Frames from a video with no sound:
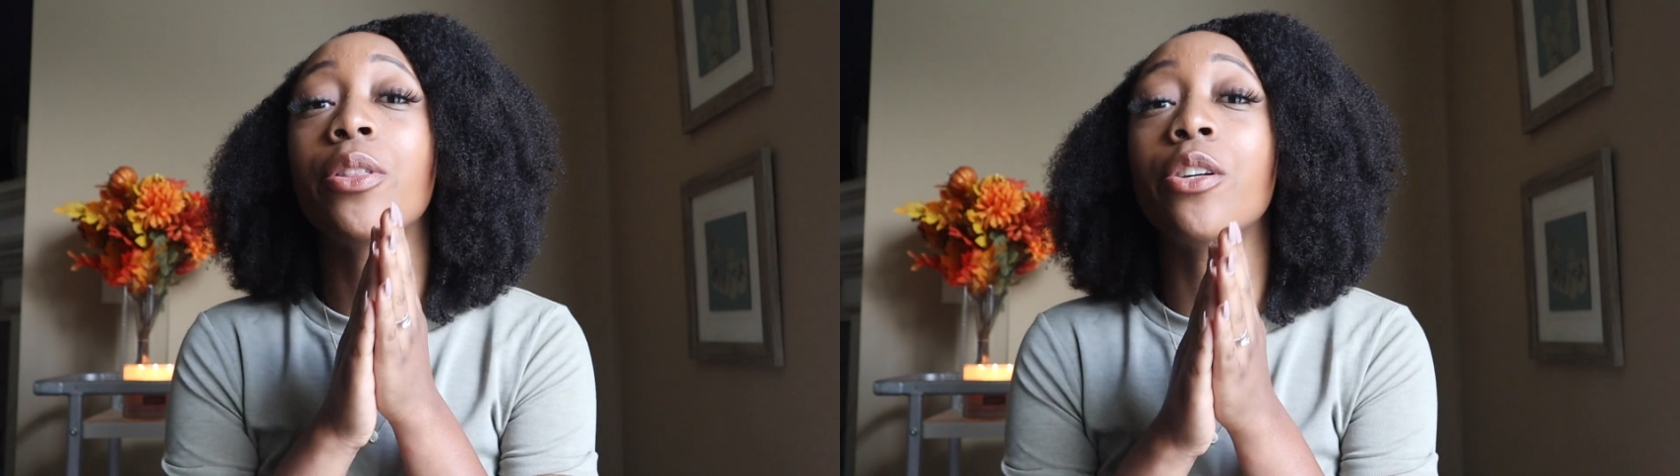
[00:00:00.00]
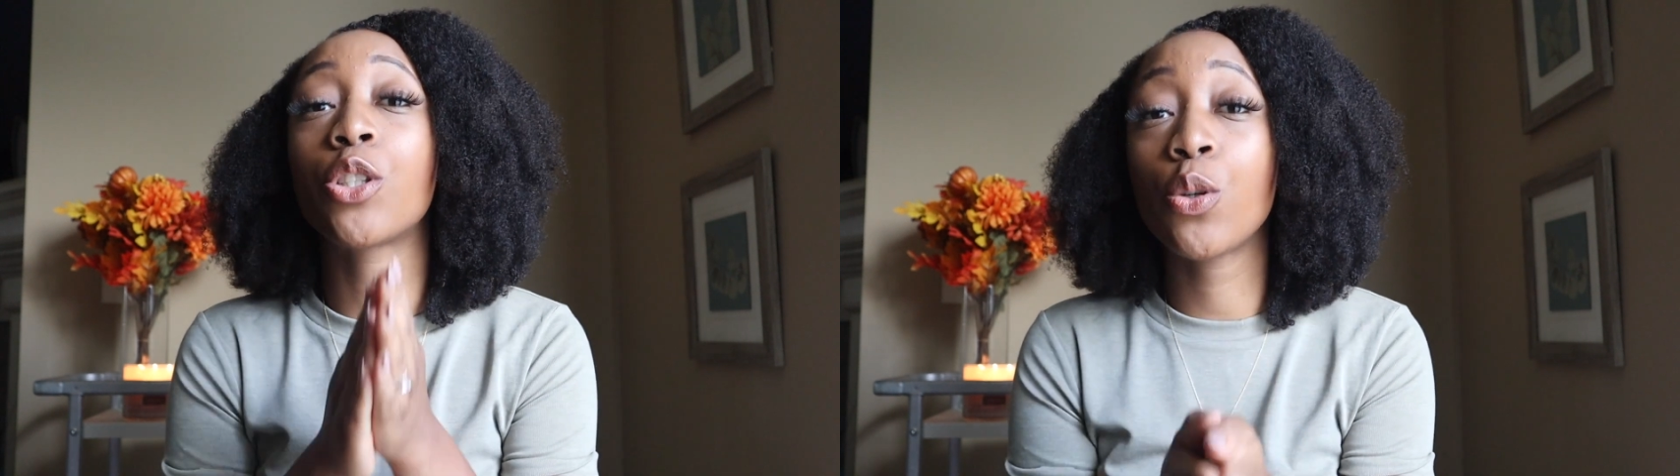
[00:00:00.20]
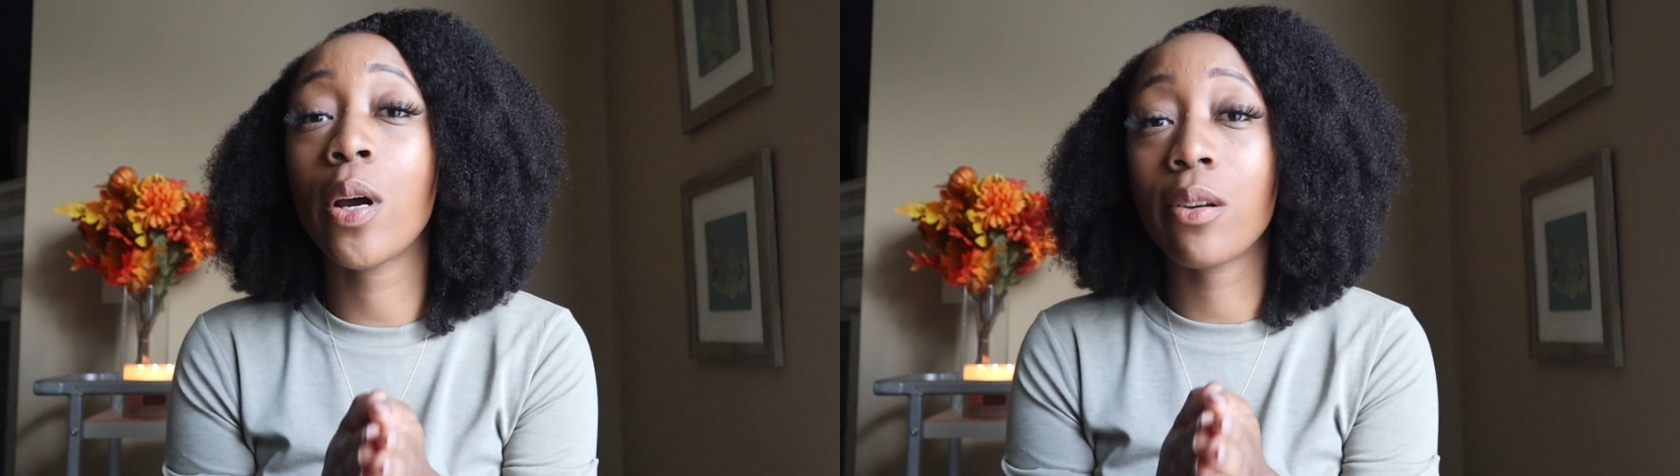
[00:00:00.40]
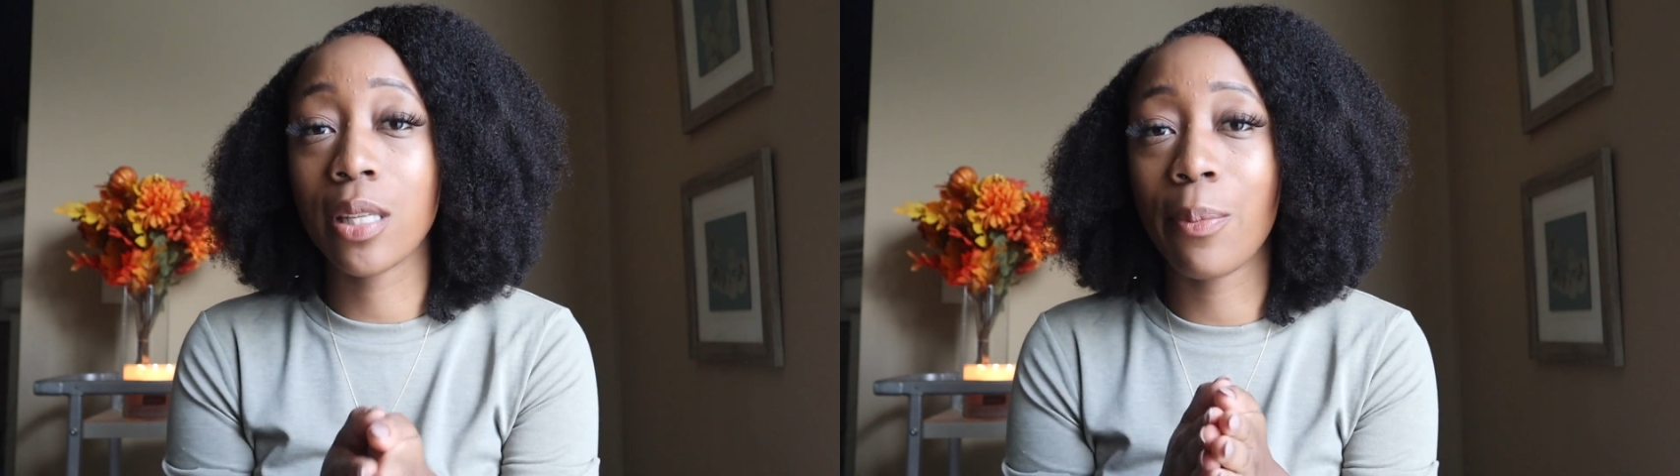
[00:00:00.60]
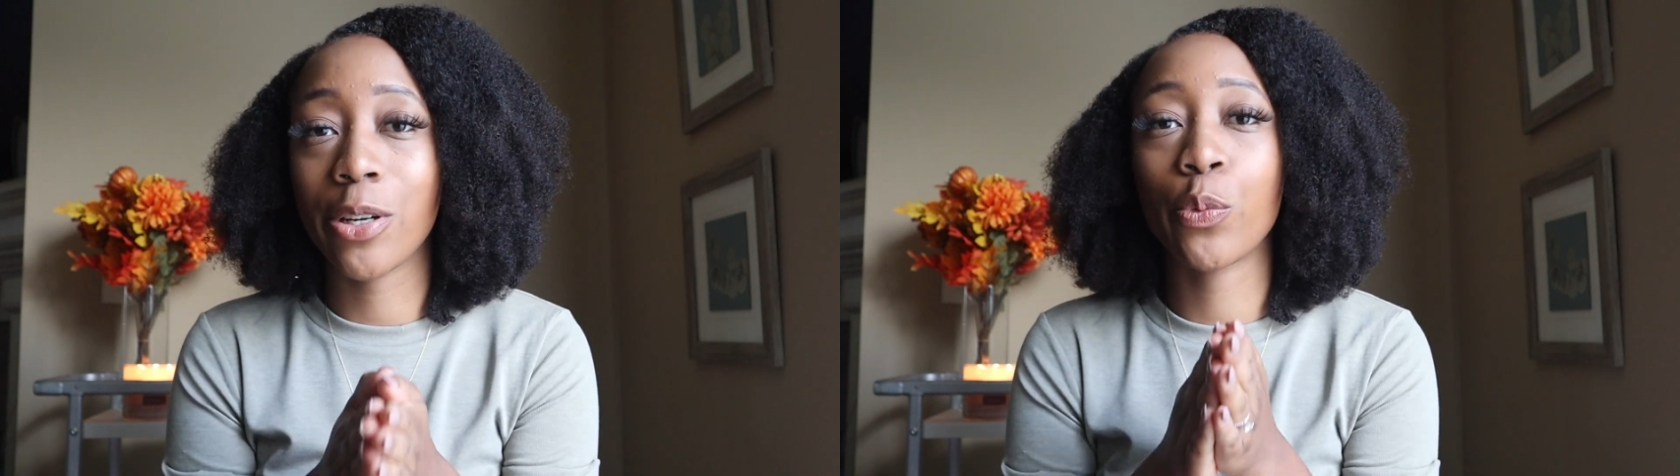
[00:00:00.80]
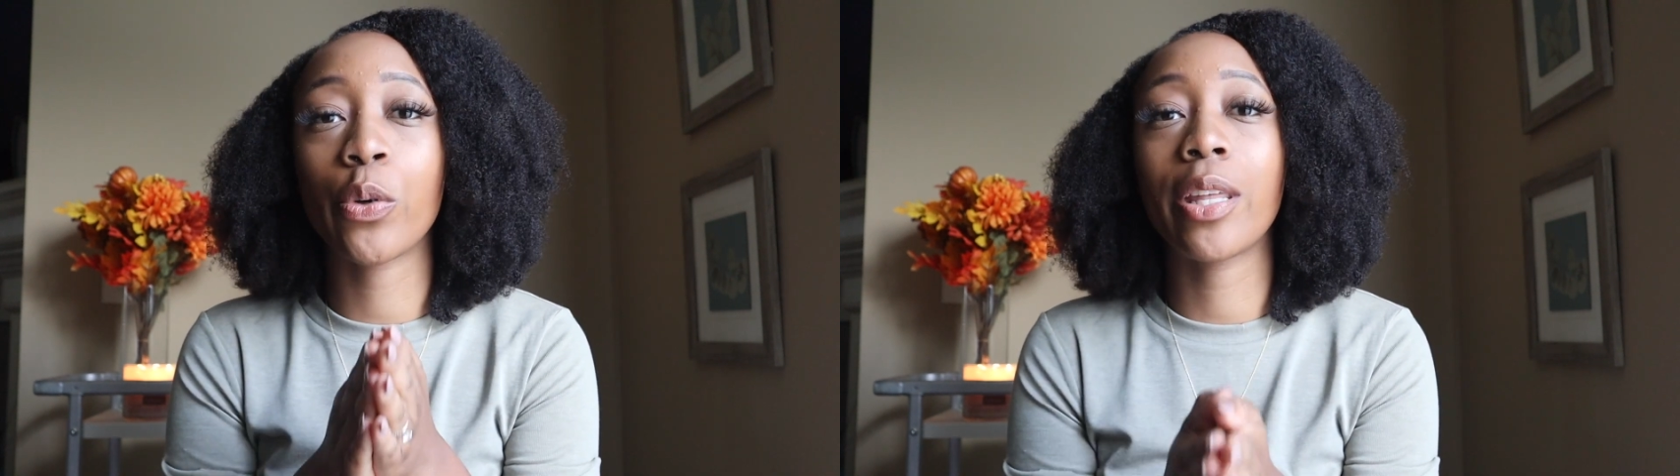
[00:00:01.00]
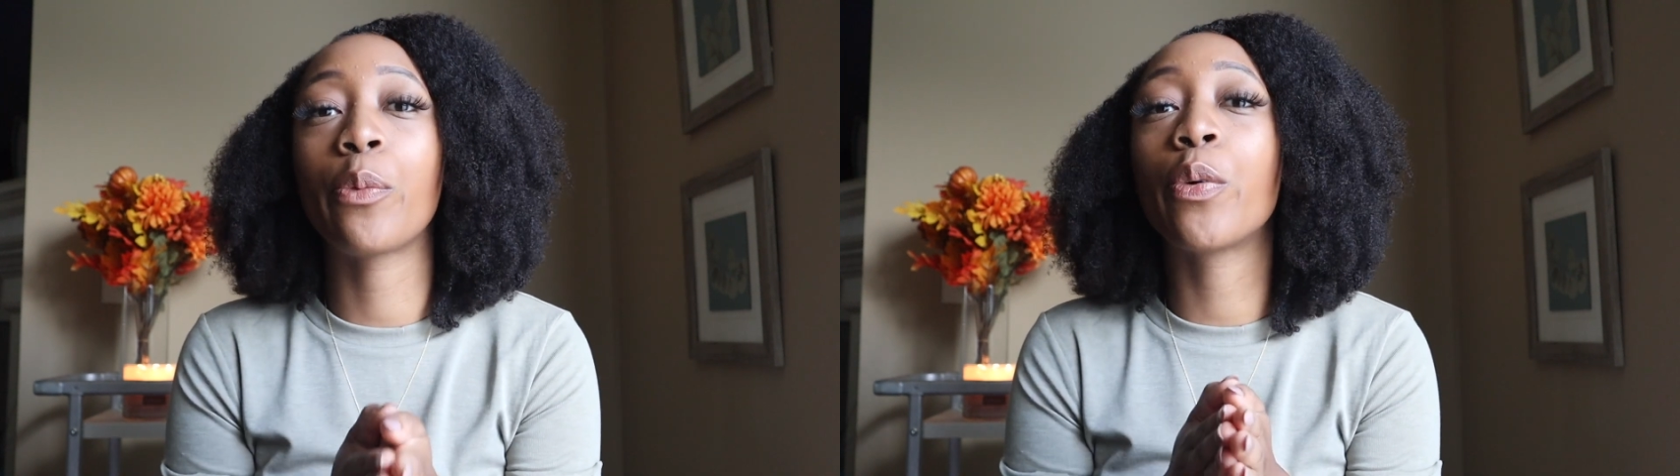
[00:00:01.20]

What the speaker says: their 2L summers where they